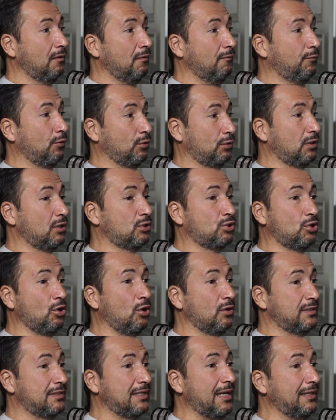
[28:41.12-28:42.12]
for the
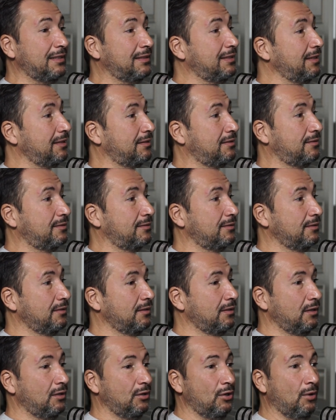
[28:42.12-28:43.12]
choice I did,
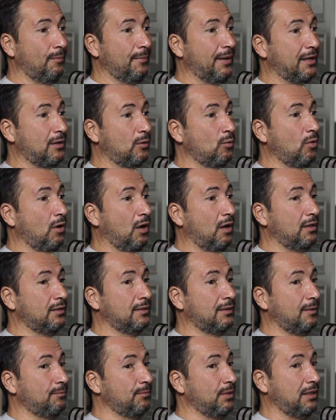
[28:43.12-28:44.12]
no matter
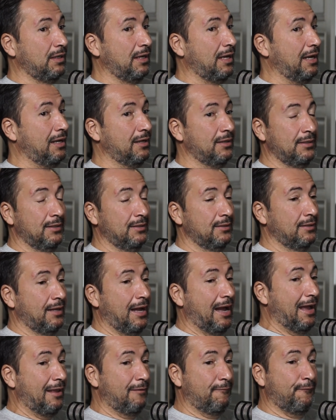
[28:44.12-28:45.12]
what. I mean,
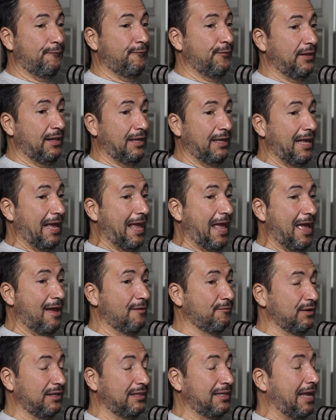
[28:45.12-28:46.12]
I feel
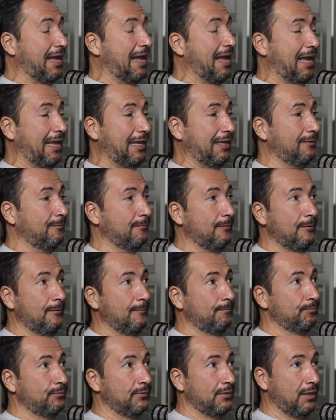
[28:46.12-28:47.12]
every day
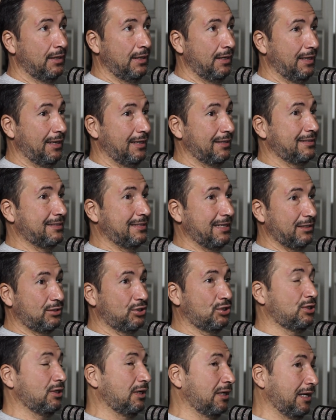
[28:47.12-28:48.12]

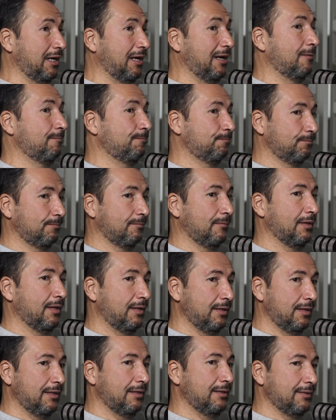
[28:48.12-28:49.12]
such a
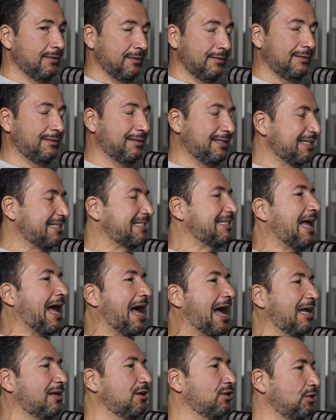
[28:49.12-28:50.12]

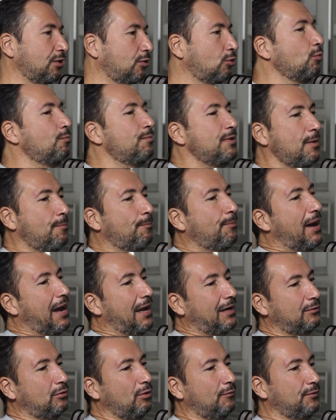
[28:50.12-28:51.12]
desire to be
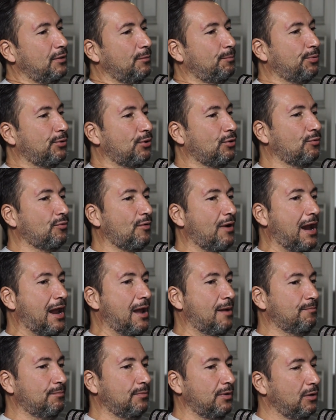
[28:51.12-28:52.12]
part of the
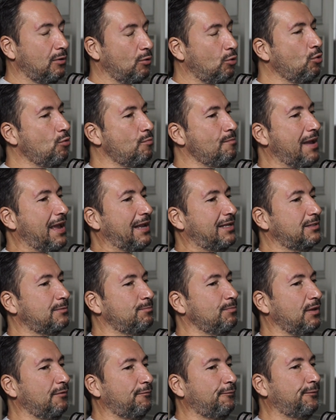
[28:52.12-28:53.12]
program who makes
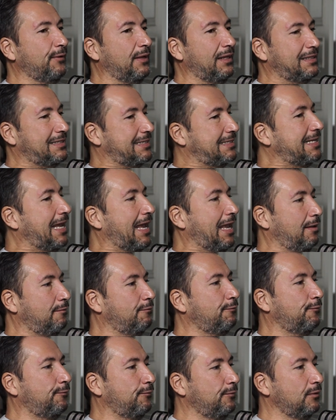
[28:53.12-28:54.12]
me feel
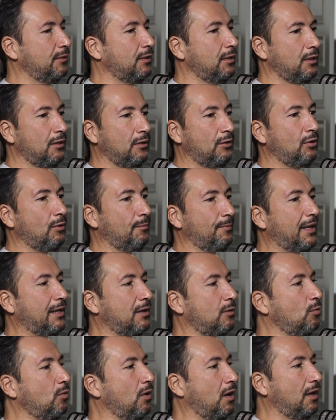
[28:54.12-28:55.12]
safe, no
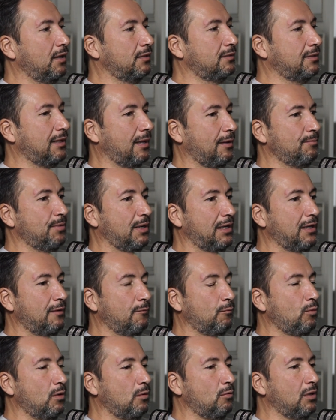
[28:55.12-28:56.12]
matter what. I
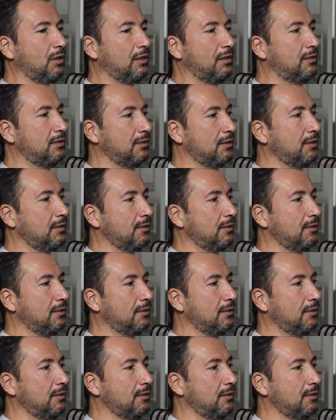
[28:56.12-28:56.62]
believe we will